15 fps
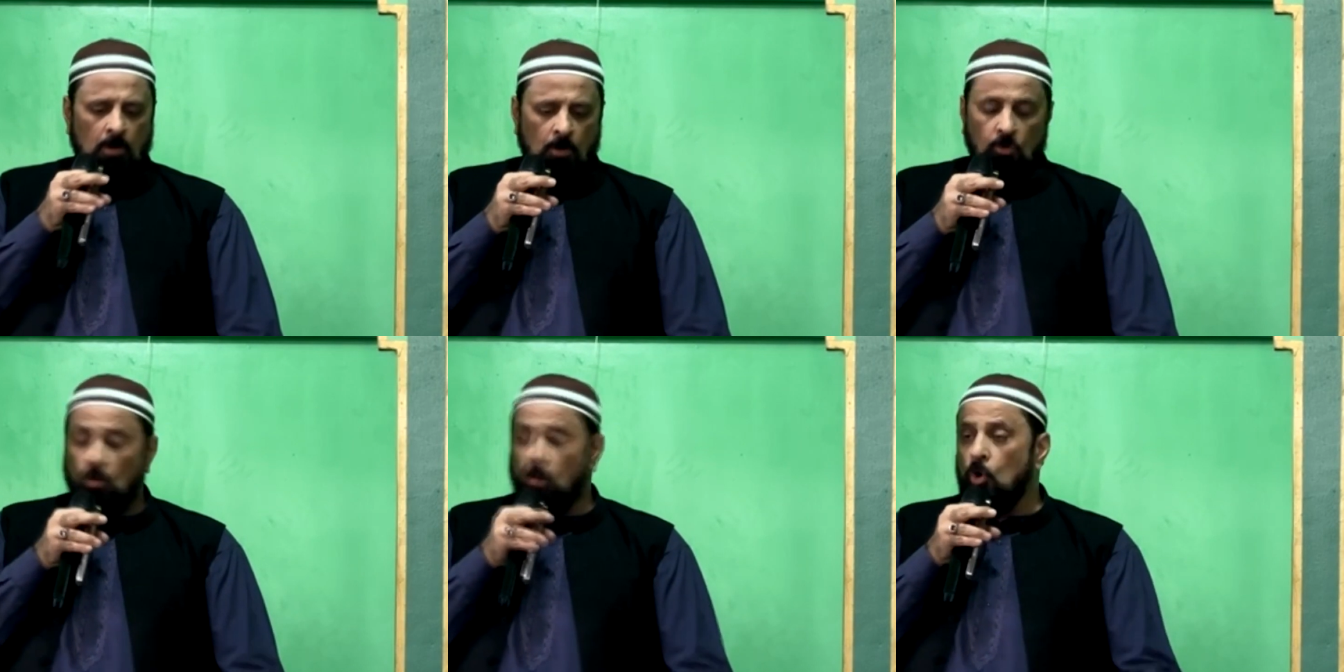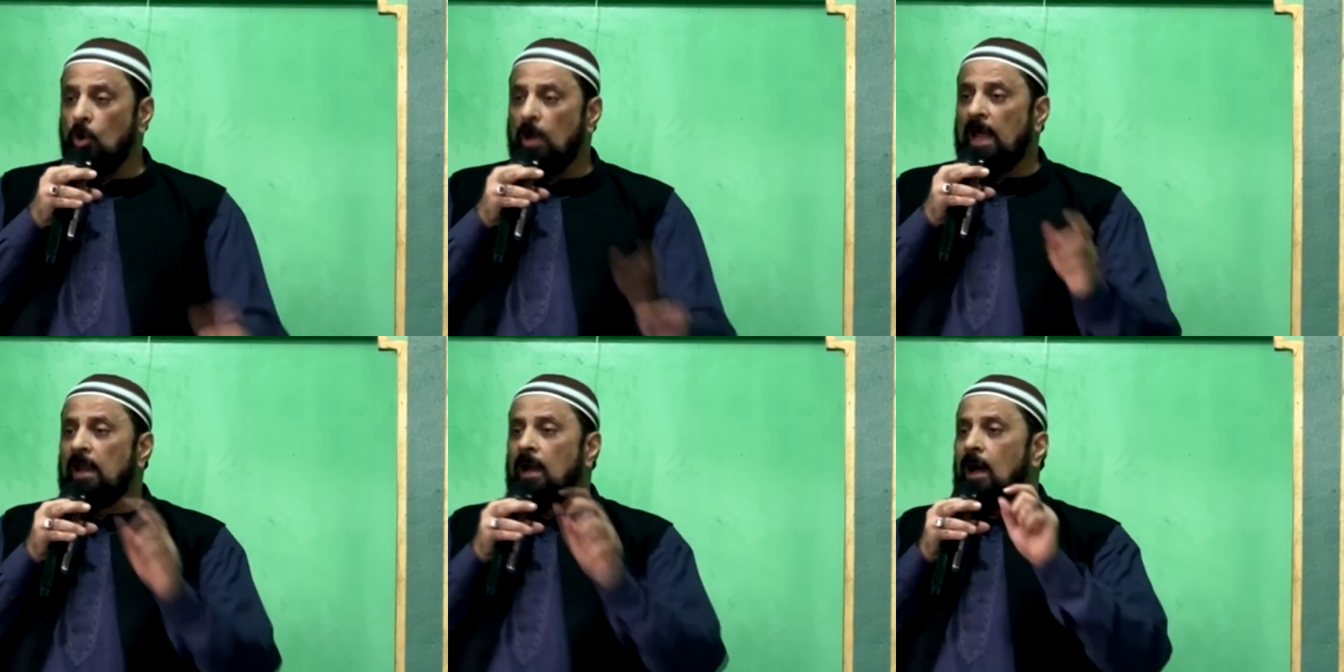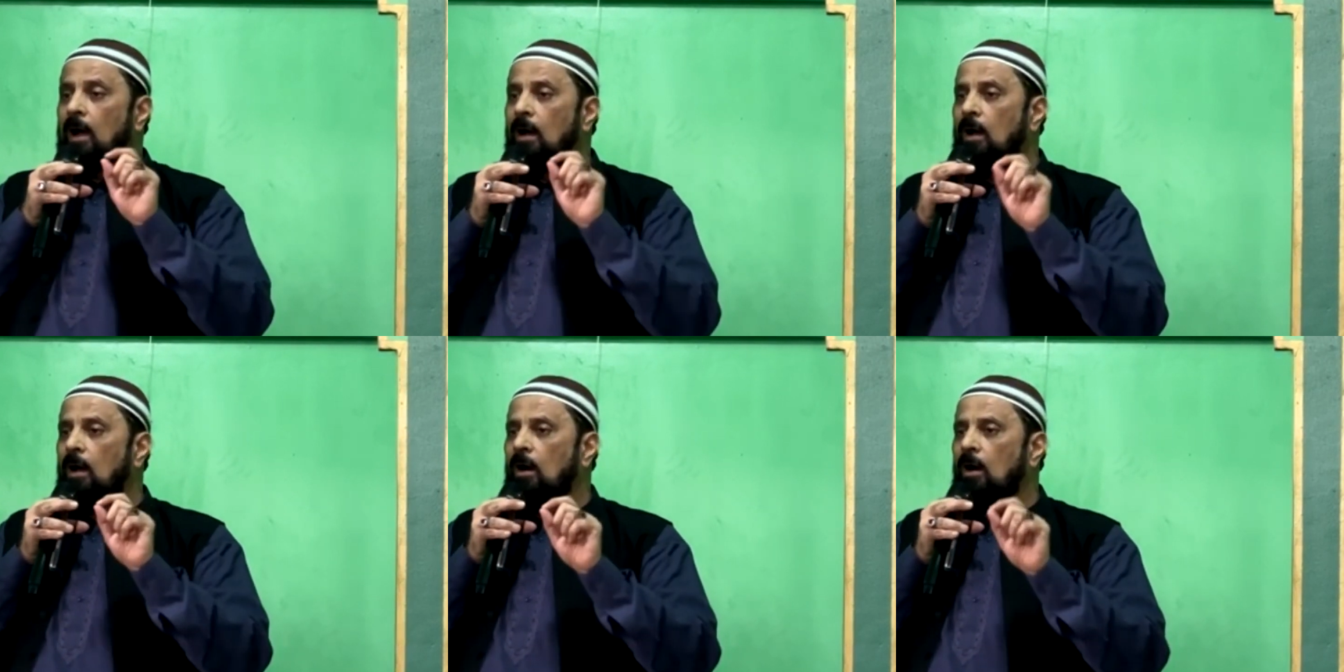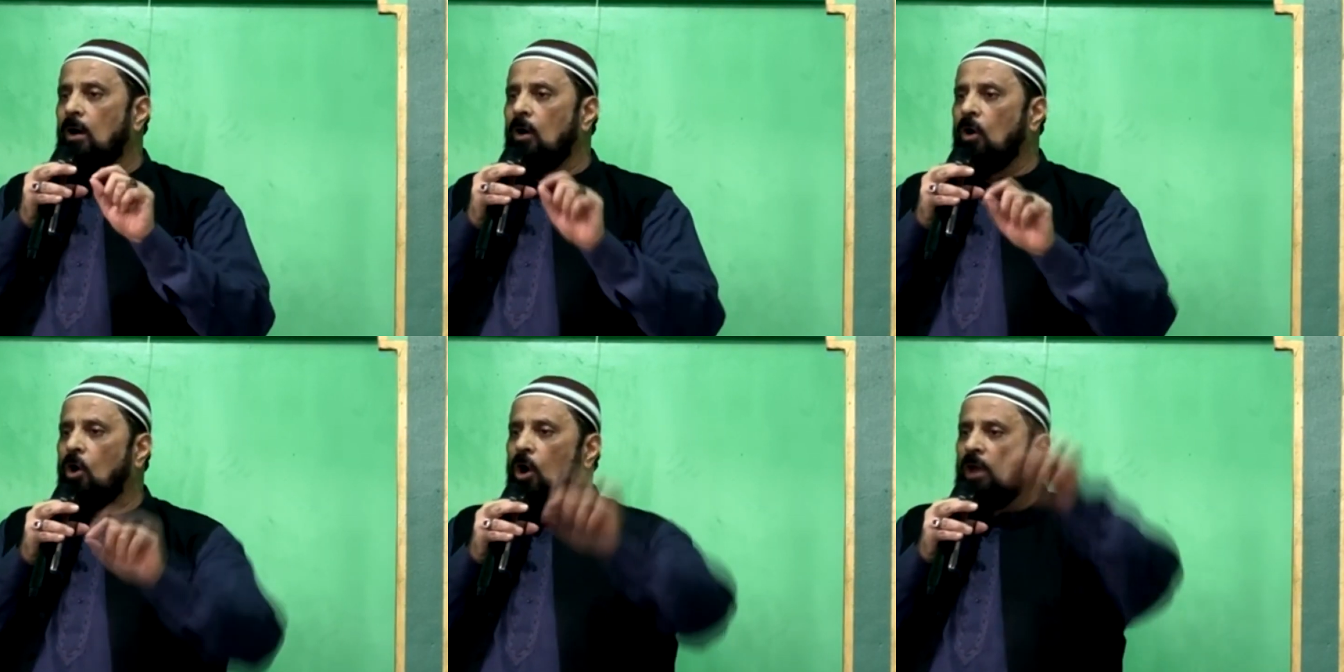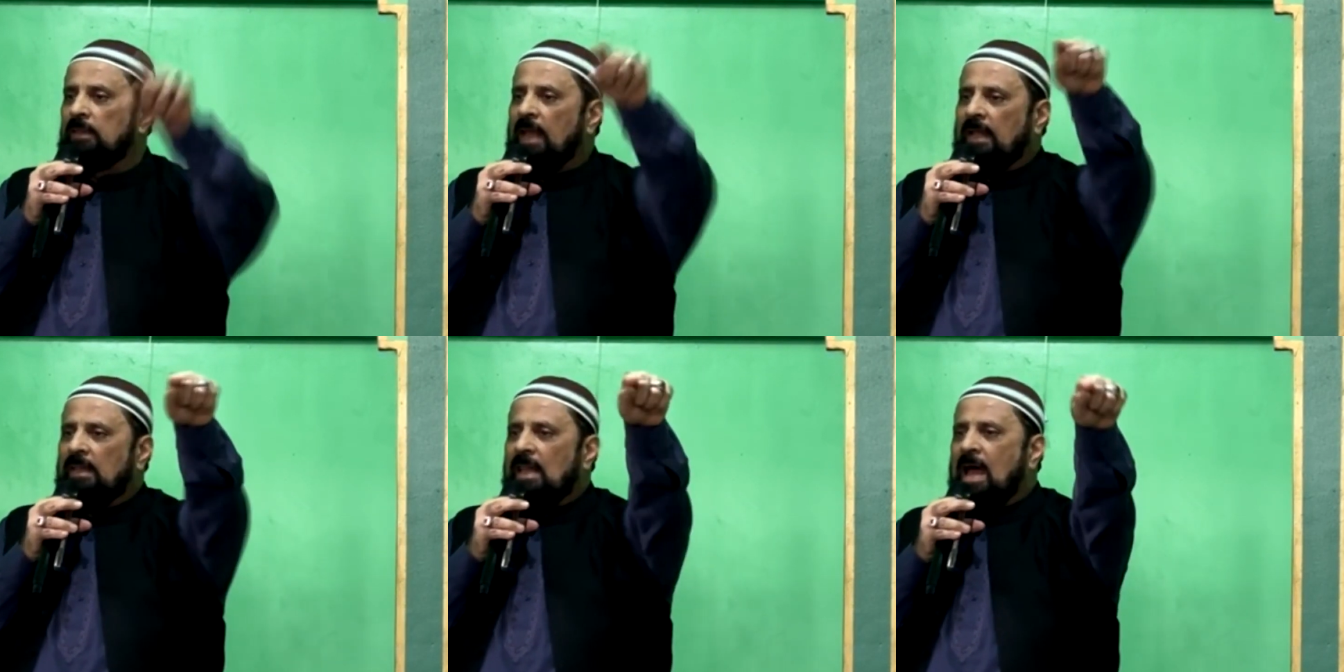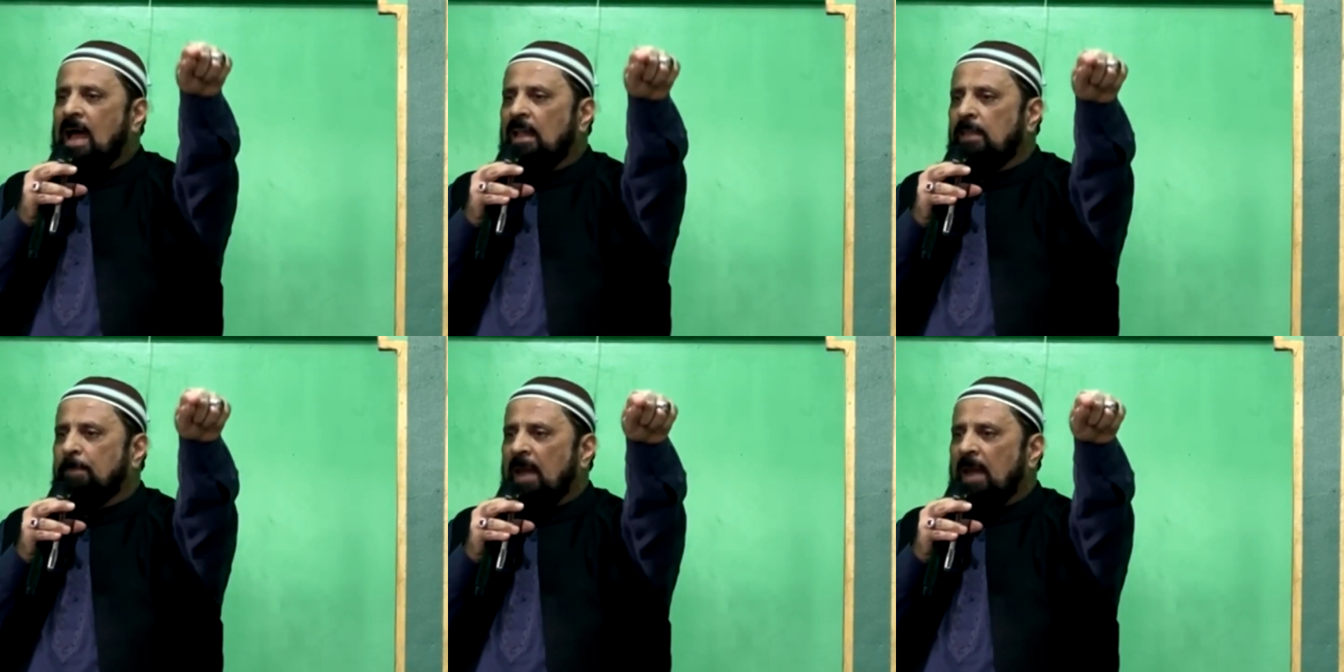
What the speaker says: So who can own that land,